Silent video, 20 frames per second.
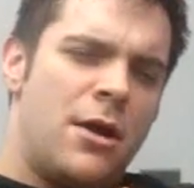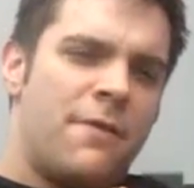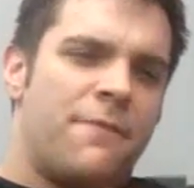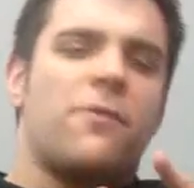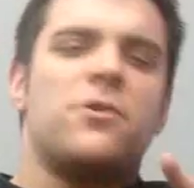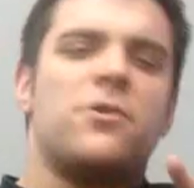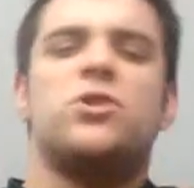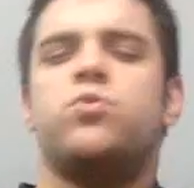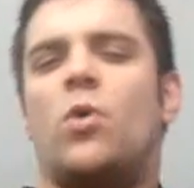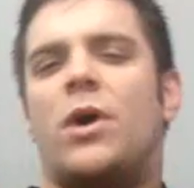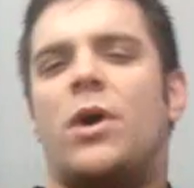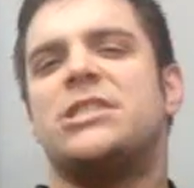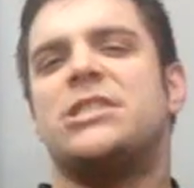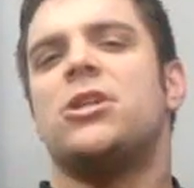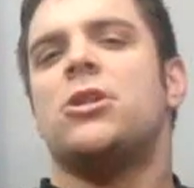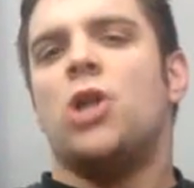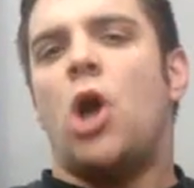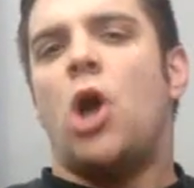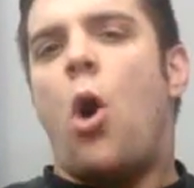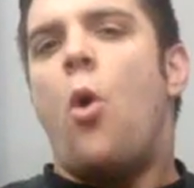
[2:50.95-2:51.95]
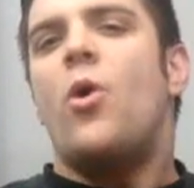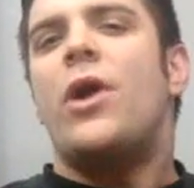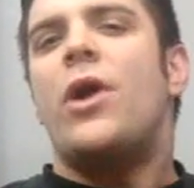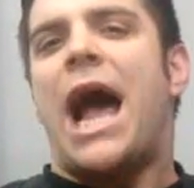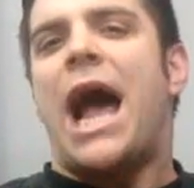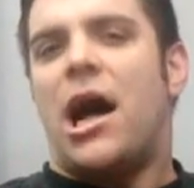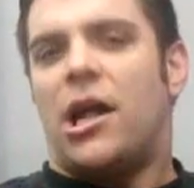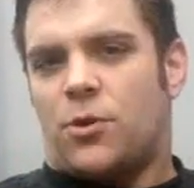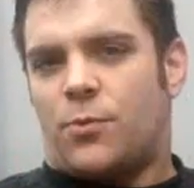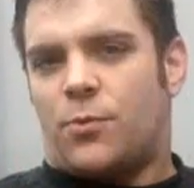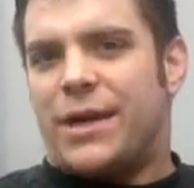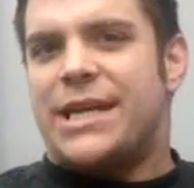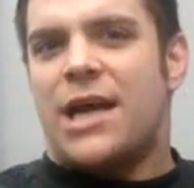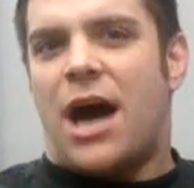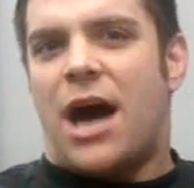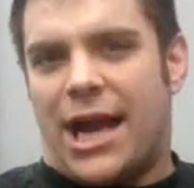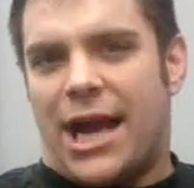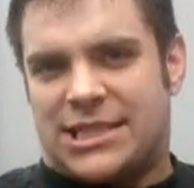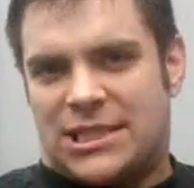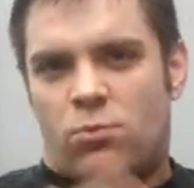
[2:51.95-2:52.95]
First one is low-calorie
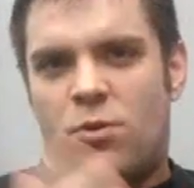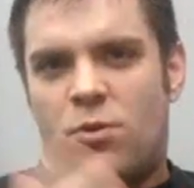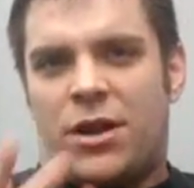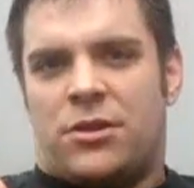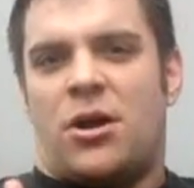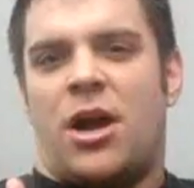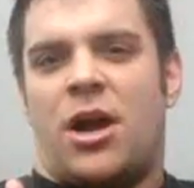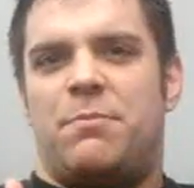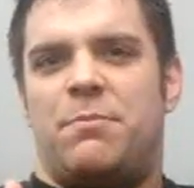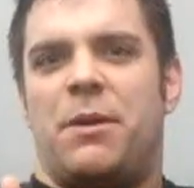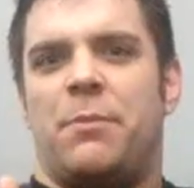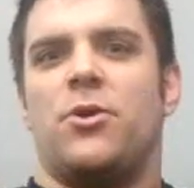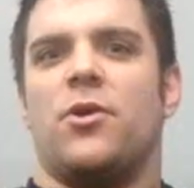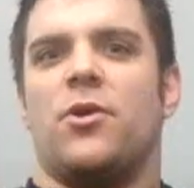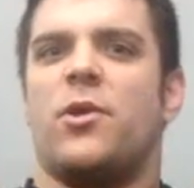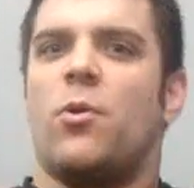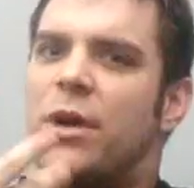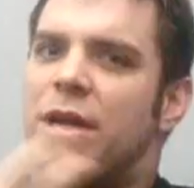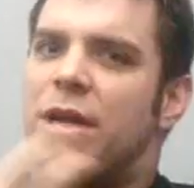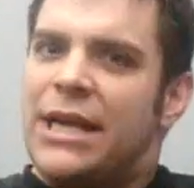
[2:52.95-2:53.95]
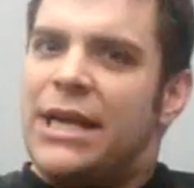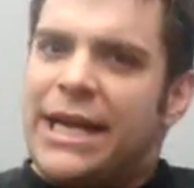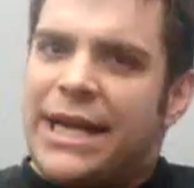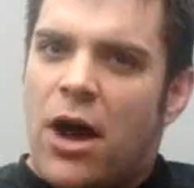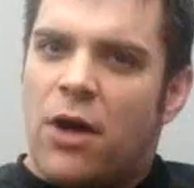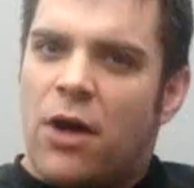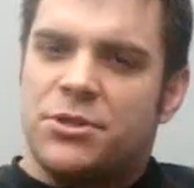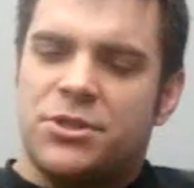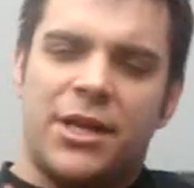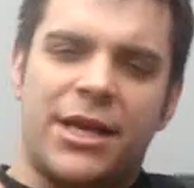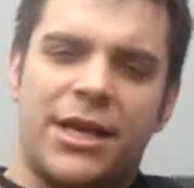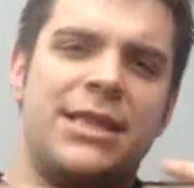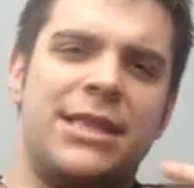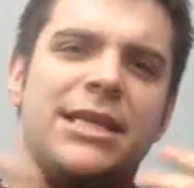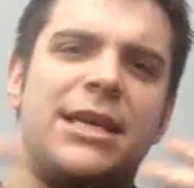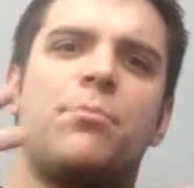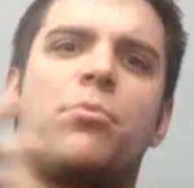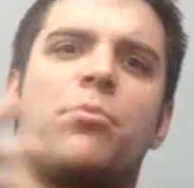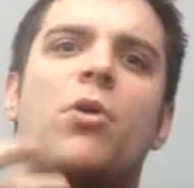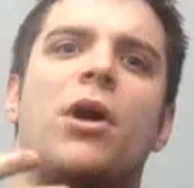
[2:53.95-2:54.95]
diets. That's what a lot of people do. They want to lean out so they
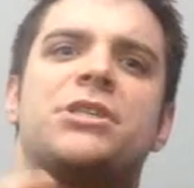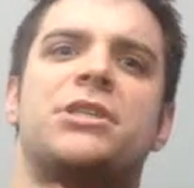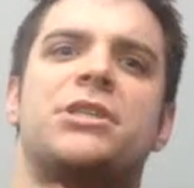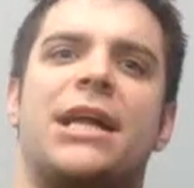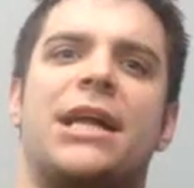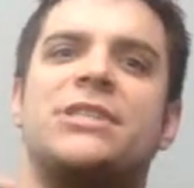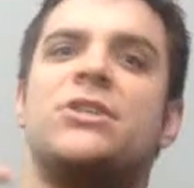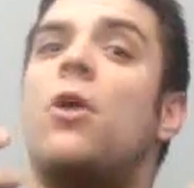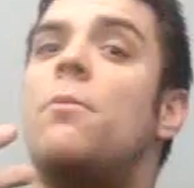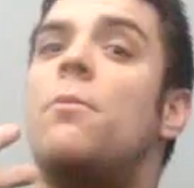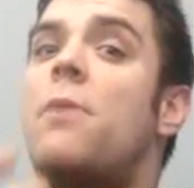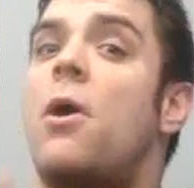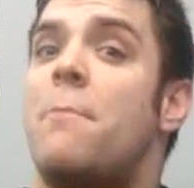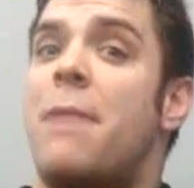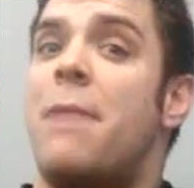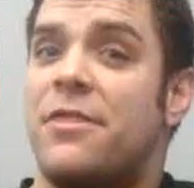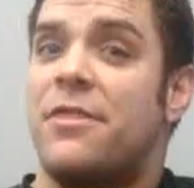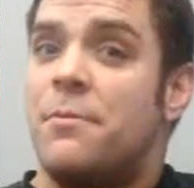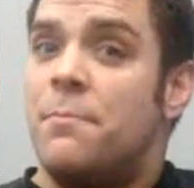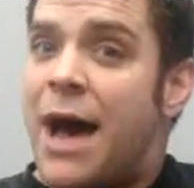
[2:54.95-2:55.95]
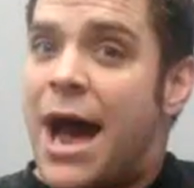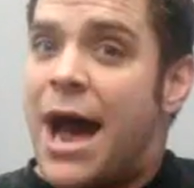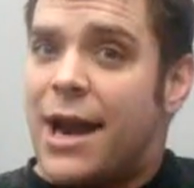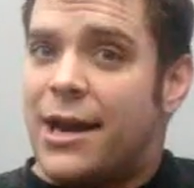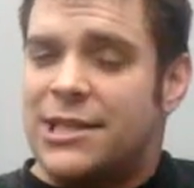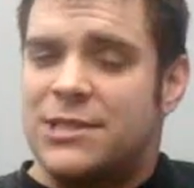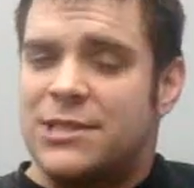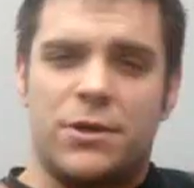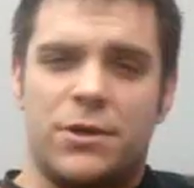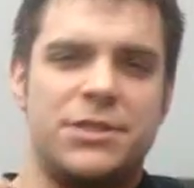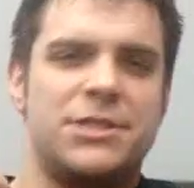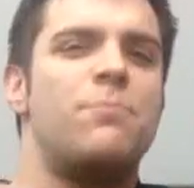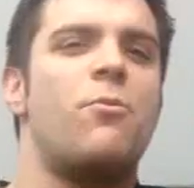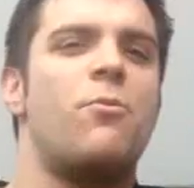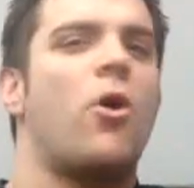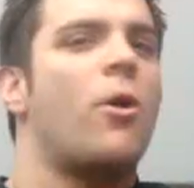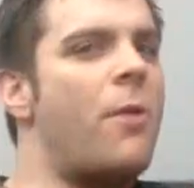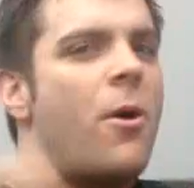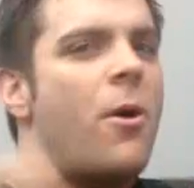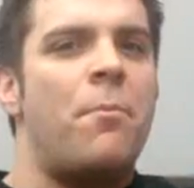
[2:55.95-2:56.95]
get the impression that it's all about mathematics, when it's
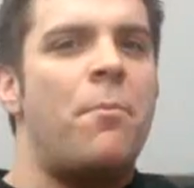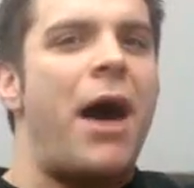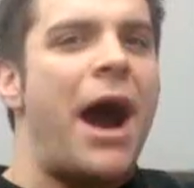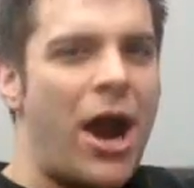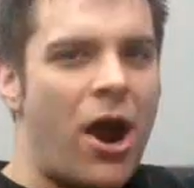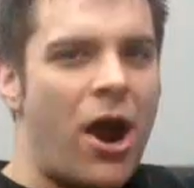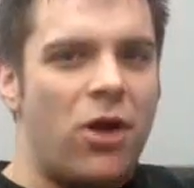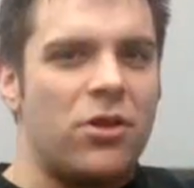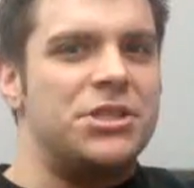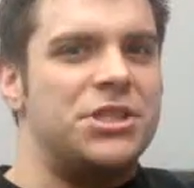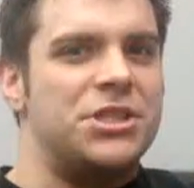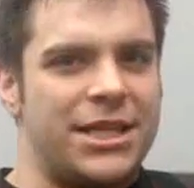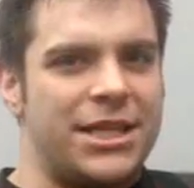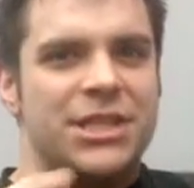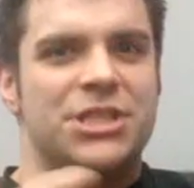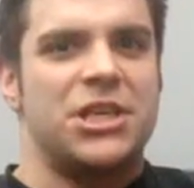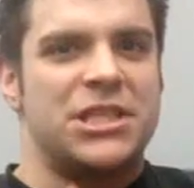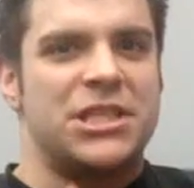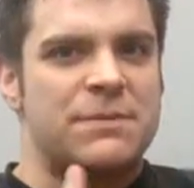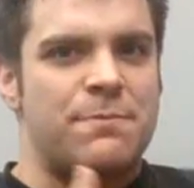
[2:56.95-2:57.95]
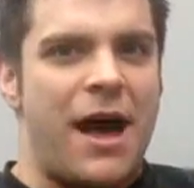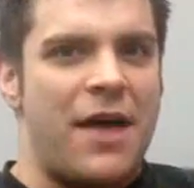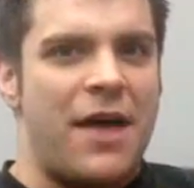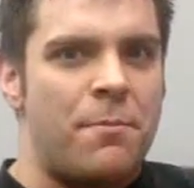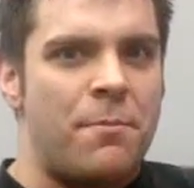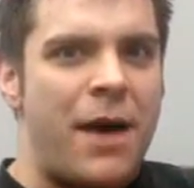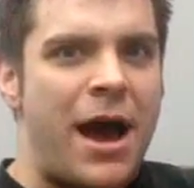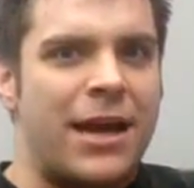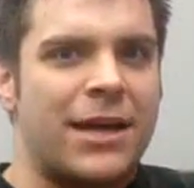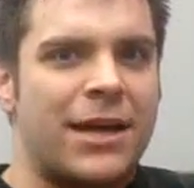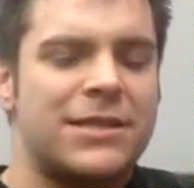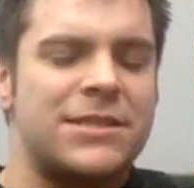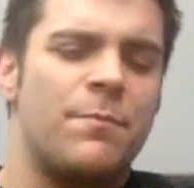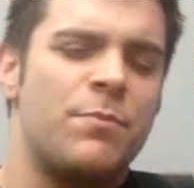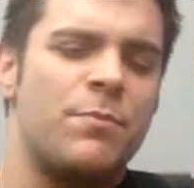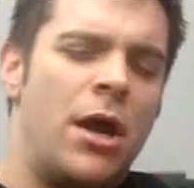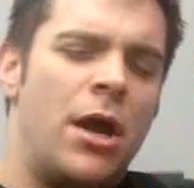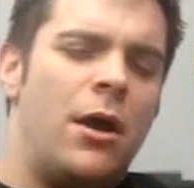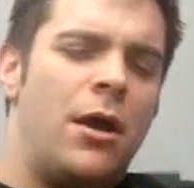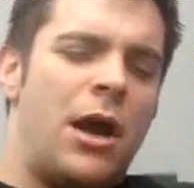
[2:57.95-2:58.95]
more about biology than just mathematics.